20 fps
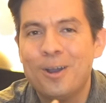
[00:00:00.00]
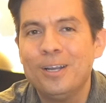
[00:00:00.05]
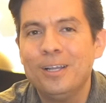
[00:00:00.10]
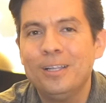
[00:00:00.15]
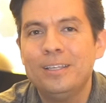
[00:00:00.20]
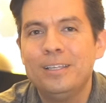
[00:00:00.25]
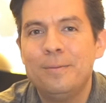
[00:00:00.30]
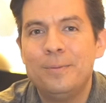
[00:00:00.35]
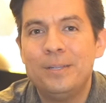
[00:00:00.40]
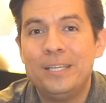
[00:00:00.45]

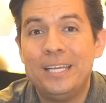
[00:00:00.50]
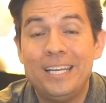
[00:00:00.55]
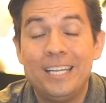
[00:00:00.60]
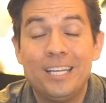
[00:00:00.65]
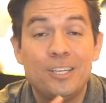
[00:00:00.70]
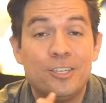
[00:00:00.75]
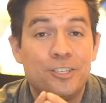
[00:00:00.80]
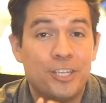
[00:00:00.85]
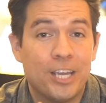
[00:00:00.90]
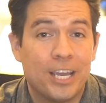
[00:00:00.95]

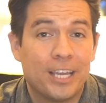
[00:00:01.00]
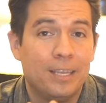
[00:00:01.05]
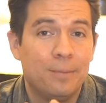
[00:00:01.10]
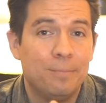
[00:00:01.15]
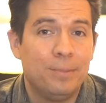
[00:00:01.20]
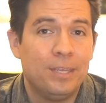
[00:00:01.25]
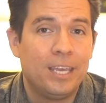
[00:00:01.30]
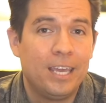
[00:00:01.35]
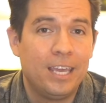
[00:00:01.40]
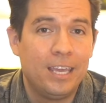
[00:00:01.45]
eliminating
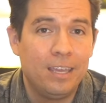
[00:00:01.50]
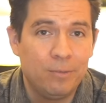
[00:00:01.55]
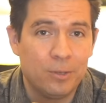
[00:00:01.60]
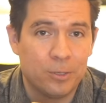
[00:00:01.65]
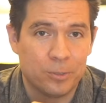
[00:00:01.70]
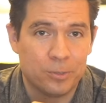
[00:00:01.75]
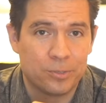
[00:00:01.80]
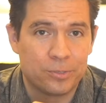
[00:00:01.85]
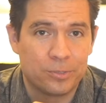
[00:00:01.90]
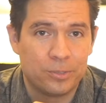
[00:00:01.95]
checking
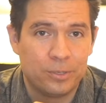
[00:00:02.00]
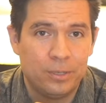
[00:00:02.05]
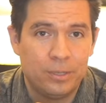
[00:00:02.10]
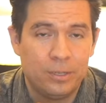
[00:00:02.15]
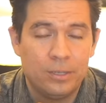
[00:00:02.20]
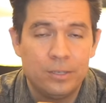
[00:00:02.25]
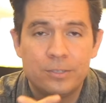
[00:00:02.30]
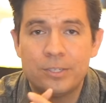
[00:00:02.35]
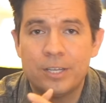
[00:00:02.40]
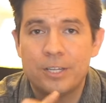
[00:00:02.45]
behaviors,
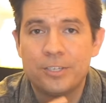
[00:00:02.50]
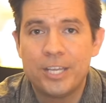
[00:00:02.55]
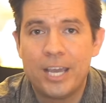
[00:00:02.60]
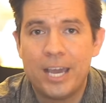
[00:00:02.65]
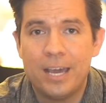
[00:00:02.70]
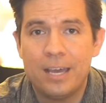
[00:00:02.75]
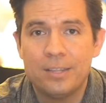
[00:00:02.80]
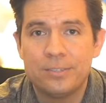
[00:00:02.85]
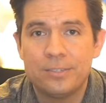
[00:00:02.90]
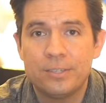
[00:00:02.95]
such
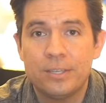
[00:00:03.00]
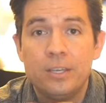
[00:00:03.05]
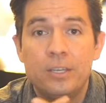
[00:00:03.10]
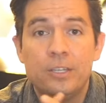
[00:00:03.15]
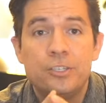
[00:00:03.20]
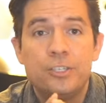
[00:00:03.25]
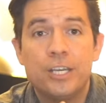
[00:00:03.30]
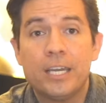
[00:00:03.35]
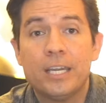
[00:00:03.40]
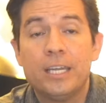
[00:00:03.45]
as
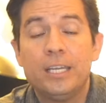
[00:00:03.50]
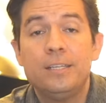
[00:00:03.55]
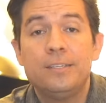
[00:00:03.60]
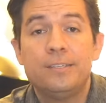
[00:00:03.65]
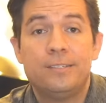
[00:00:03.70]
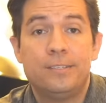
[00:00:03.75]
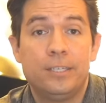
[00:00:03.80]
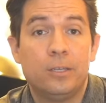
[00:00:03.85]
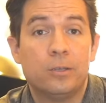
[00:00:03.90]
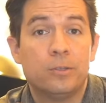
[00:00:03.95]
checking to
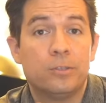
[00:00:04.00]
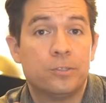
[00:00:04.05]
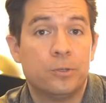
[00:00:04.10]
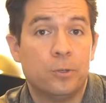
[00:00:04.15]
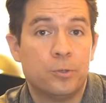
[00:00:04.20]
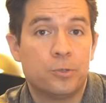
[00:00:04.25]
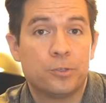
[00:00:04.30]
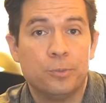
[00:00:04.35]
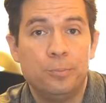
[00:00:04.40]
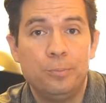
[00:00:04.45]
see on
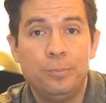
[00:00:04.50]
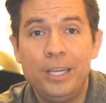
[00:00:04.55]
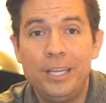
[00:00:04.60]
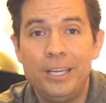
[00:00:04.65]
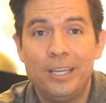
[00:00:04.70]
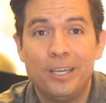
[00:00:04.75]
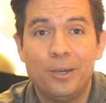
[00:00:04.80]
social media